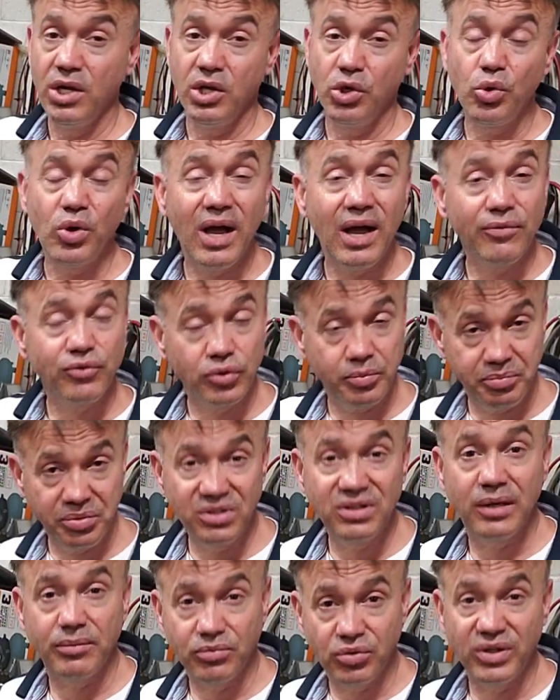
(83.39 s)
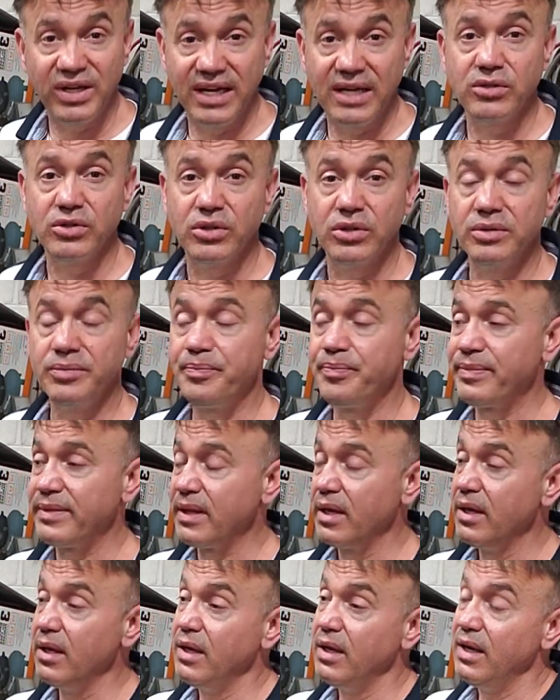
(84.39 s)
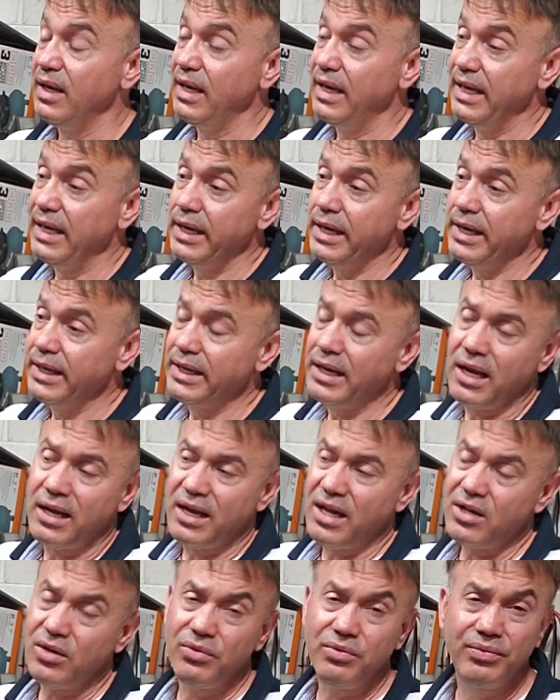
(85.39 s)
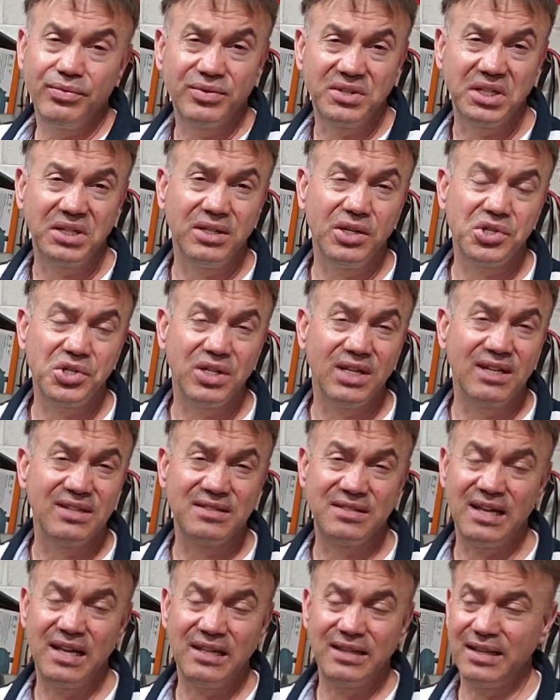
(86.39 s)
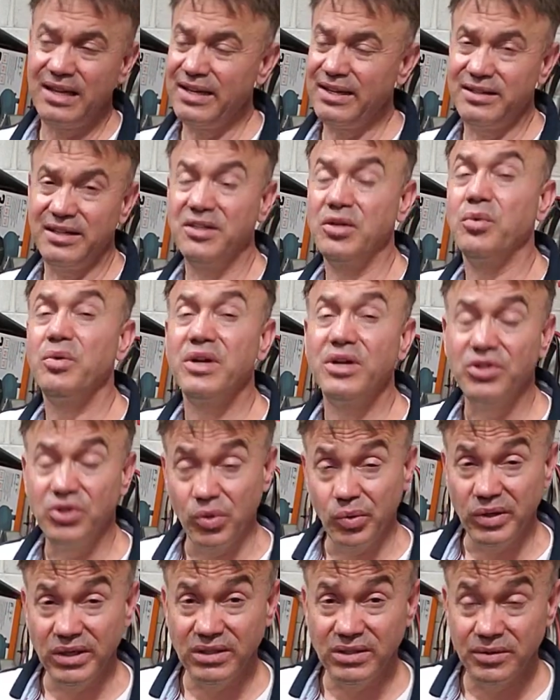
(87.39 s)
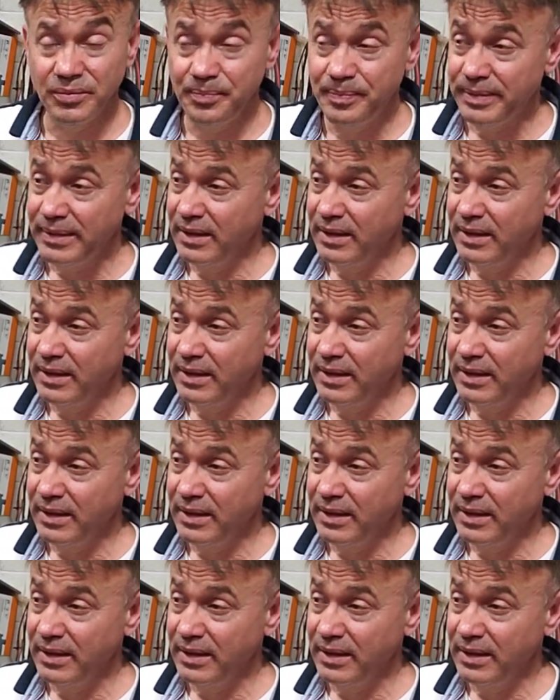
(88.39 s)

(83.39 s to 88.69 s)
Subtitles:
You have to put them together, and a lot of technician is not like they don't want to do it.